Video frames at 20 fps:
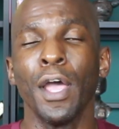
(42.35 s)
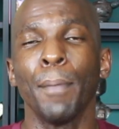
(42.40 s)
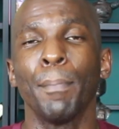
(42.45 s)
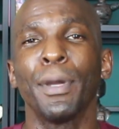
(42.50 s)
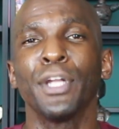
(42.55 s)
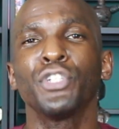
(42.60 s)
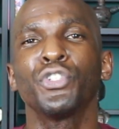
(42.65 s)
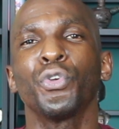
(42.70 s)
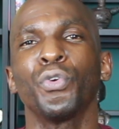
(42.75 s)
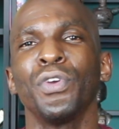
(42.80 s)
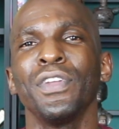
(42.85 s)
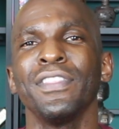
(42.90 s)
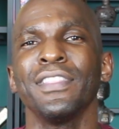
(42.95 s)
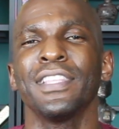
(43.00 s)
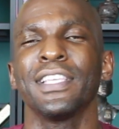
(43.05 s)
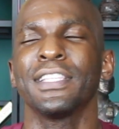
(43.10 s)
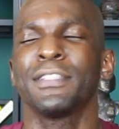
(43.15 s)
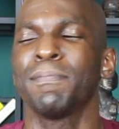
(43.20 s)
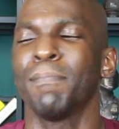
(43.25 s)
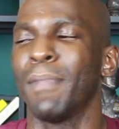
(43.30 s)
But during
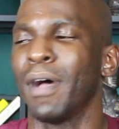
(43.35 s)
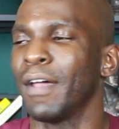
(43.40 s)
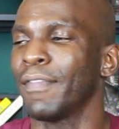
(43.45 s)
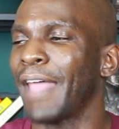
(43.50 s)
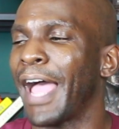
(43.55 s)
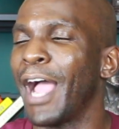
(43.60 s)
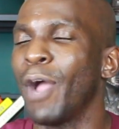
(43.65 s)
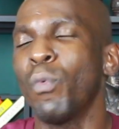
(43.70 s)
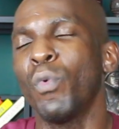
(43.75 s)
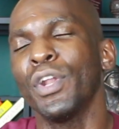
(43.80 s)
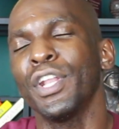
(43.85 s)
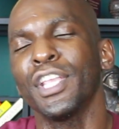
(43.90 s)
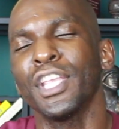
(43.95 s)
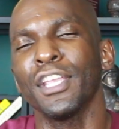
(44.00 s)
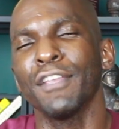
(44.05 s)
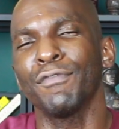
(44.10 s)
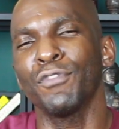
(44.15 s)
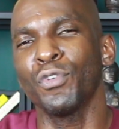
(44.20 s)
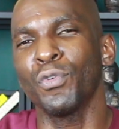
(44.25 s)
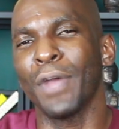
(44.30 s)
this month, I want to
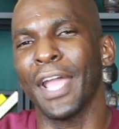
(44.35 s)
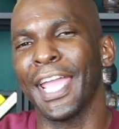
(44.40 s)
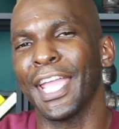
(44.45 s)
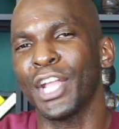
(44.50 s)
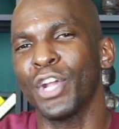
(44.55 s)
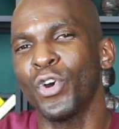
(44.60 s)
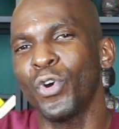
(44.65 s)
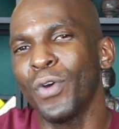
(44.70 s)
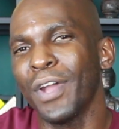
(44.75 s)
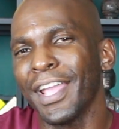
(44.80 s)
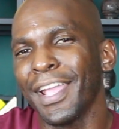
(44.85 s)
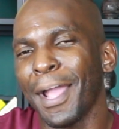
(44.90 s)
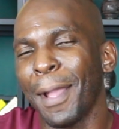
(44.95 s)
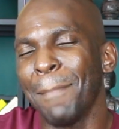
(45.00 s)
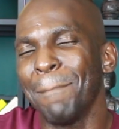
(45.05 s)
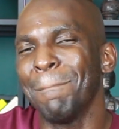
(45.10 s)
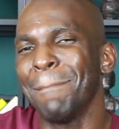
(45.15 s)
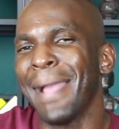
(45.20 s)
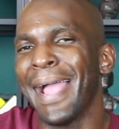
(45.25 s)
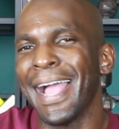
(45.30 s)
give you a quick
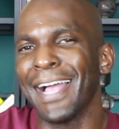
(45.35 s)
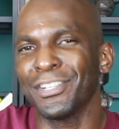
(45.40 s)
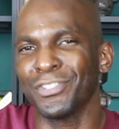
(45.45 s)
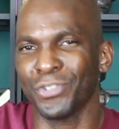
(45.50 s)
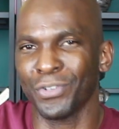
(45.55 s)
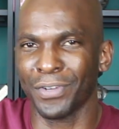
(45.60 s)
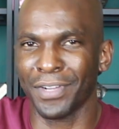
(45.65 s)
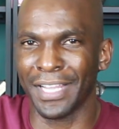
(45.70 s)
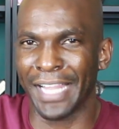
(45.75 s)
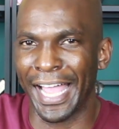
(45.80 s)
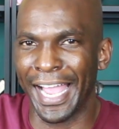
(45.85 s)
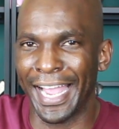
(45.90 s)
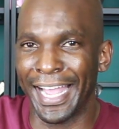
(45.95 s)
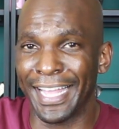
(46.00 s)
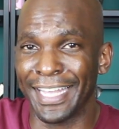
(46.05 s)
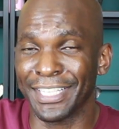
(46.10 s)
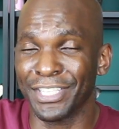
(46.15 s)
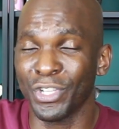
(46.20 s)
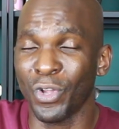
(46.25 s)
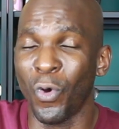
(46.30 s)

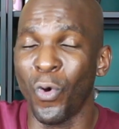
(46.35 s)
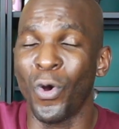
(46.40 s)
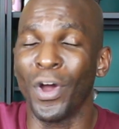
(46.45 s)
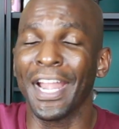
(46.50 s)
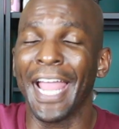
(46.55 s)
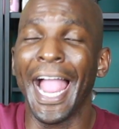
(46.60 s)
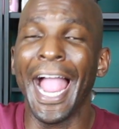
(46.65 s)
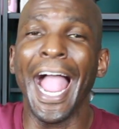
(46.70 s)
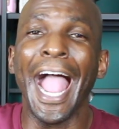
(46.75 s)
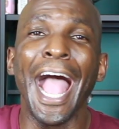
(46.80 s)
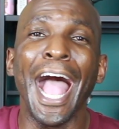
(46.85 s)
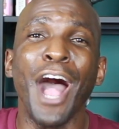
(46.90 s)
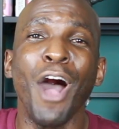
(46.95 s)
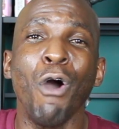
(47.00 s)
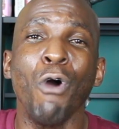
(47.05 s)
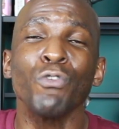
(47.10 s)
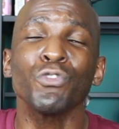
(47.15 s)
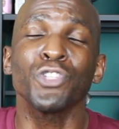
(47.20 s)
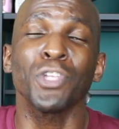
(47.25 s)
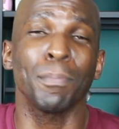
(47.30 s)
masterclass on
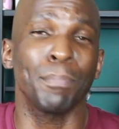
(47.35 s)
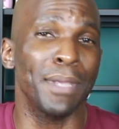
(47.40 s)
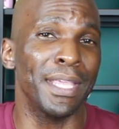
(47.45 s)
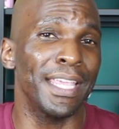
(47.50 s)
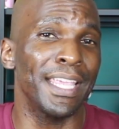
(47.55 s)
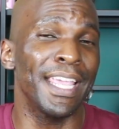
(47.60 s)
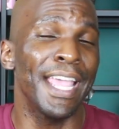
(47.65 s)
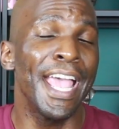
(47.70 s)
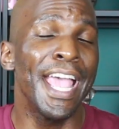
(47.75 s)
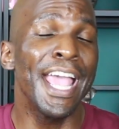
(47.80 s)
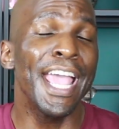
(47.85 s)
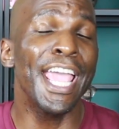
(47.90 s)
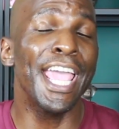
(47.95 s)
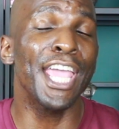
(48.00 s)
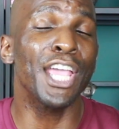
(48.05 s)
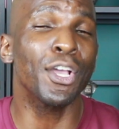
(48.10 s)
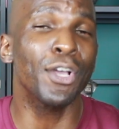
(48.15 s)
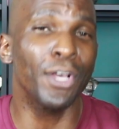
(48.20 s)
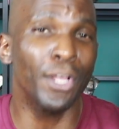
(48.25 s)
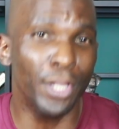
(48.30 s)
how to be
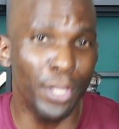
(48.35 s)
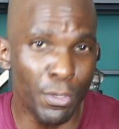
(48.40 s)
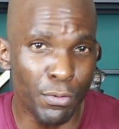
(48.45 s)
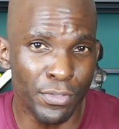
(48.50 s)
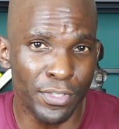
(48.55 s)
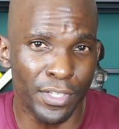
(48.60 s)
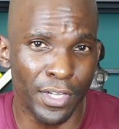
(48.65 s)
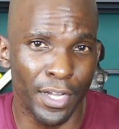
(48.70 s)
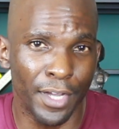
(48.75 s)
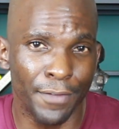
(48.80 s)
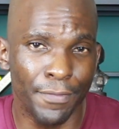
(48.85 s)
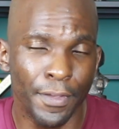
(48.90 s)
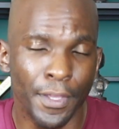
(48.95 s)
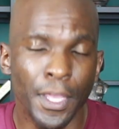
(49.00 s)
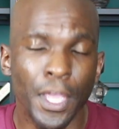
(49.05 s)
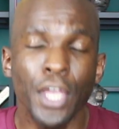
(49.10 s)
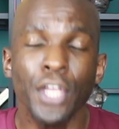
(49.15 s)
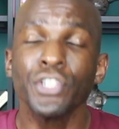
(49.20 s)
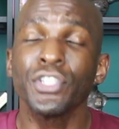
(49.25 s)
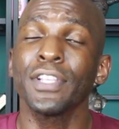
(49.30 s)
inclusive
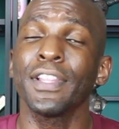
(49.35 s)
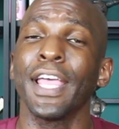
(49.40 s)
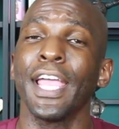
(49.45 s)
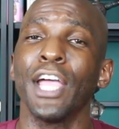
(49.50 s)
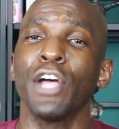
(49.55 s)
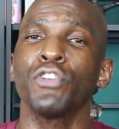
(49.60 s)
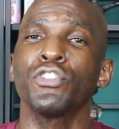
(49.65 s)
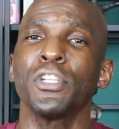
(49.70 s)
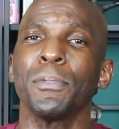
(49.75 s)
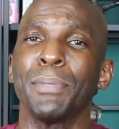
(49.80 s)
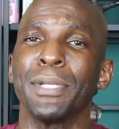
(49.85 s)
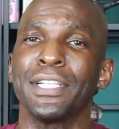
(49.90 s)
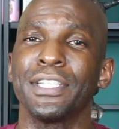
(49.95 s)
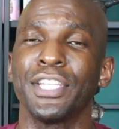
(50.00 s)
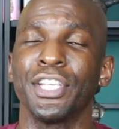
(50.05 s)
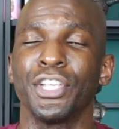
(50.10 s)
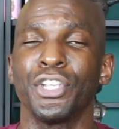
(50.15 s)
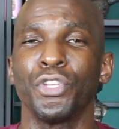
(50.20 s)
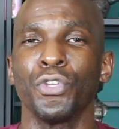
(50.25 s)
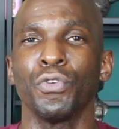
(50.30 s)
to the
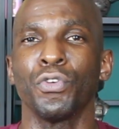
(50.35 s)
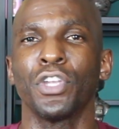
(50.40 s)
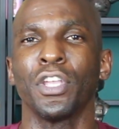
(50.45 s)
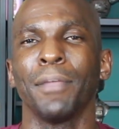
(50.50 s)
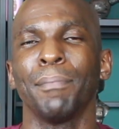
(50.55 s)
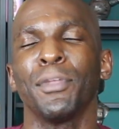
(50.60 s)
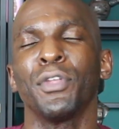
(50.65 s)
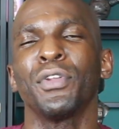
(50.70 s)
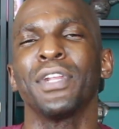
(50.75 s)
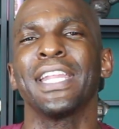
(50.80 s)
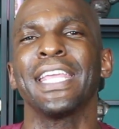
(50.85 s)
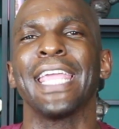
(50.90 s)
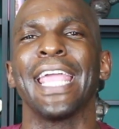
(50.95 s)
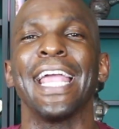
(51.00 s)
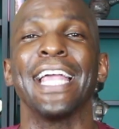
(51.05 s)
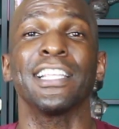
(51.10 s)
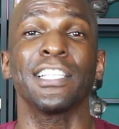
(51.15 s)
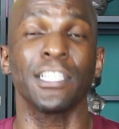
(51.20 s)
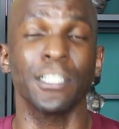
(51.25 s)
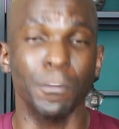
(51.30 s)
LGBTQ community,
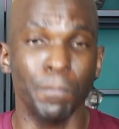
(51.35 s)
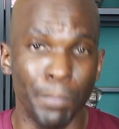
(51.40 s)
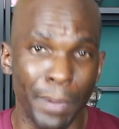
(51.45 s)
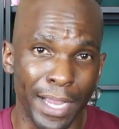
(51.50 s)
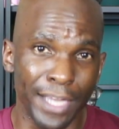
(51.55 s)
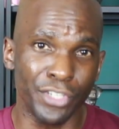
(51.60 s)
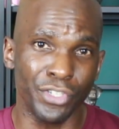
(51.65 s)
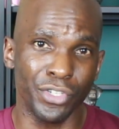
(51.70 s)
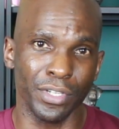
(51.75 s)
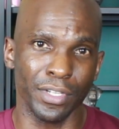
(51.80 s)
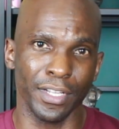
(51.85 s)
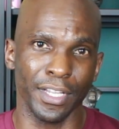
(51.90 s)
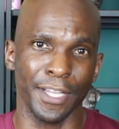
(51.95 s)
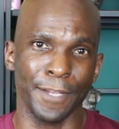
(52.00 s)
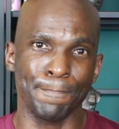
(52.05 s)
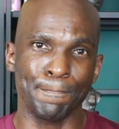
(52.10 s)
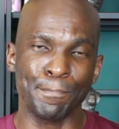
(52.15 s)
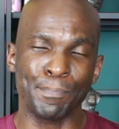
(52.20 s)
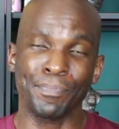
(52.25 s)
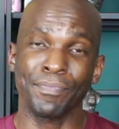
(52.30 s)

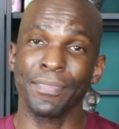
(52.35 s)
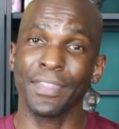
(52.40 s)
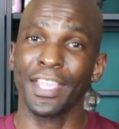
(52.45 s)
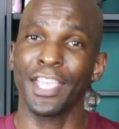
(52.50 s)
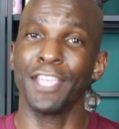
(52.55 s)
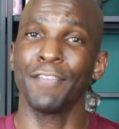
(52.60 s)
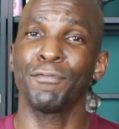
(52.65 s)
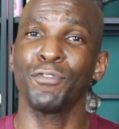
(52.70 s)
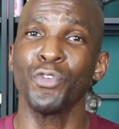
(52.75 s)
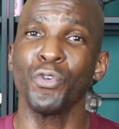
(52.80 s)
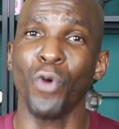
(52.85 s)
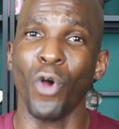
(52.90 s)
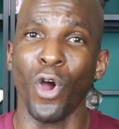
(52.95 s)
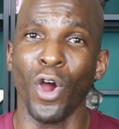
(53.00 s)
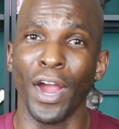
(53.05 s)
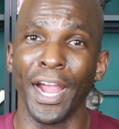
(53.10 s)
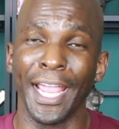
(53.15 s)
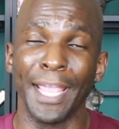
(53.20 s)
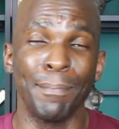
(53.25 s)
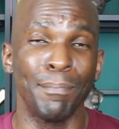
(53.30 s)
especially if you
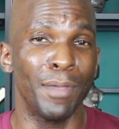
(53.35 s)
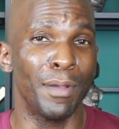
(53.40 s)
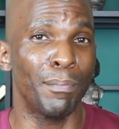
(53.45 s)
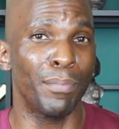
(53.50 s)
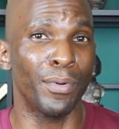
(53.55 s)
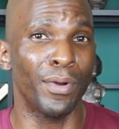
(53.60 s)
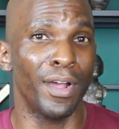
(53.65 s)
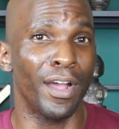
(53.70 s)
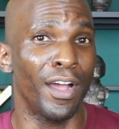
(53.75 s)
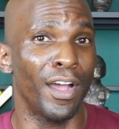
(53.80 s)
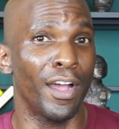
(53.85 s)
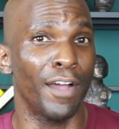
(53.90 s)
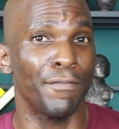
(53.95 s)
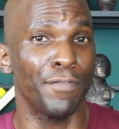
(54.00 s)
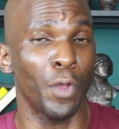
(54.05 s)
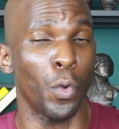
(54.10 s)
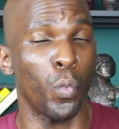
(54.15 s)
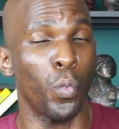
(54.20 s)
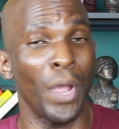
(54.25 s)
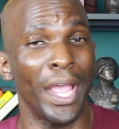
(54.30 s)
are a member of
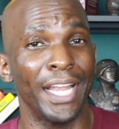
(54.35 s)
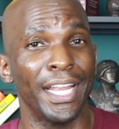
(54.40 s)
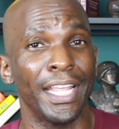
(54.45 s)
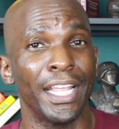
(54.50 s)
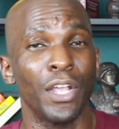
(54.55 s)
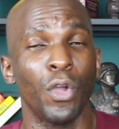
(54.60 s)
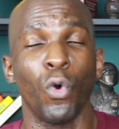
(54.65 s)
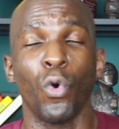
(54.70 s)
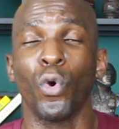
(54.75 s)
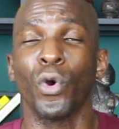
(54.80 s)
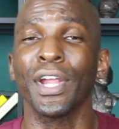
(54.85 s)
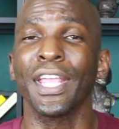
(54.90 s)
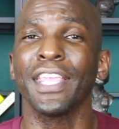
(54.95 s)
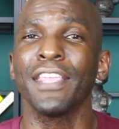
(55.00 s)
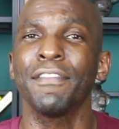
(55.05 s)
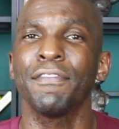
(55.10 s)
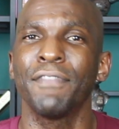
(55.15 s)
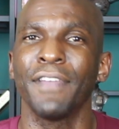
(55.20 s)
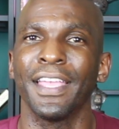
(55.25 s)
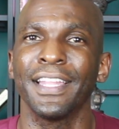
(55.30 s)
the wedding or
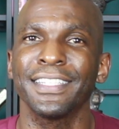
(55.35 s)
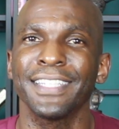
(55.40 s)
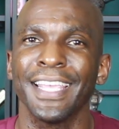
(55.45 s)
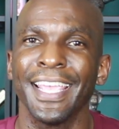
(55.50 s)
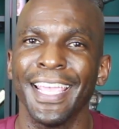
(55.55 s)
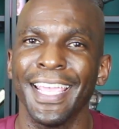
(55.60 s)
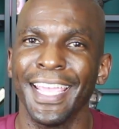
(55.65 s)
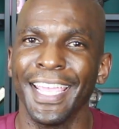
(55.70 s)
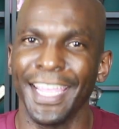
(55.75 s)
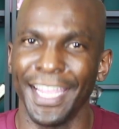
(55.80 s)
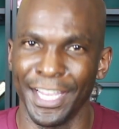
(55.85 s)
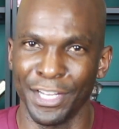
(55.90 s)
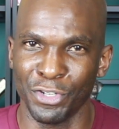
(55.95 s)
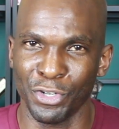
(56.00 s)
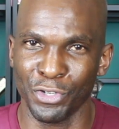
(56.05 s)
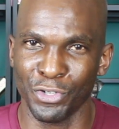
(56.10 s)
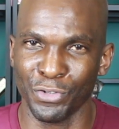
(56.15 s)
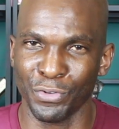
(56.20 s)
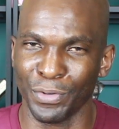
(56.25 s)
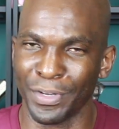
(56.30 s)
event
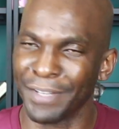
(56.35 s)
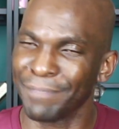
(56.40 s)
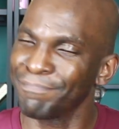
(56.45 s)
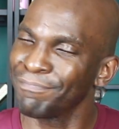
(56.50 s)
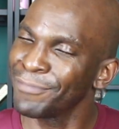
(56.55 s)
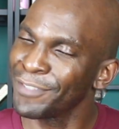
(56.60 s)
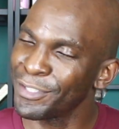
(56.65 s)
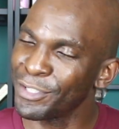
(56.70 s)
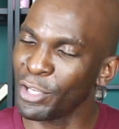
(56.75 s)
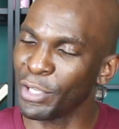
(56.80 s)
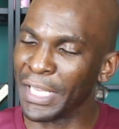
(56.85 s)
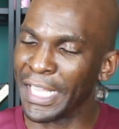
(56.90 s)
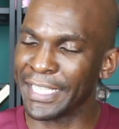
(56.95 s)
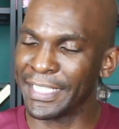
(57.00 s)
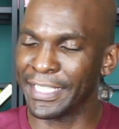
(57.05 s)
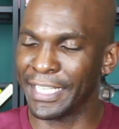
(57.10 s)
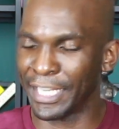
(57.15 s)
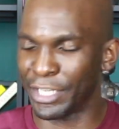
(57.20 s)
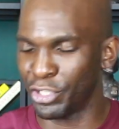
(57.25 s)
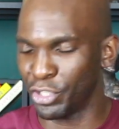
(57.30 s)
industry. So
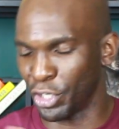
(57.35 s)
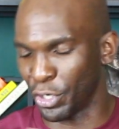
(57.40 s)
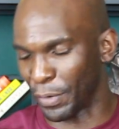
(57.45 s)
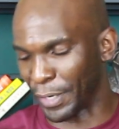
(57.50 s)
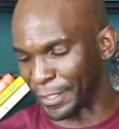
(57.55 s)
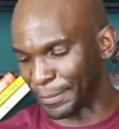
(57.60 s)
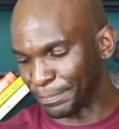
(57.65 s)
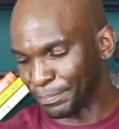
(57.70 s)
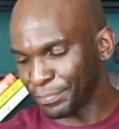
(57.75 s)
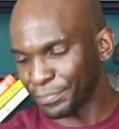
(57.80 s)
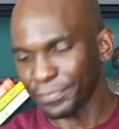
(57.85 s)
let's get to it.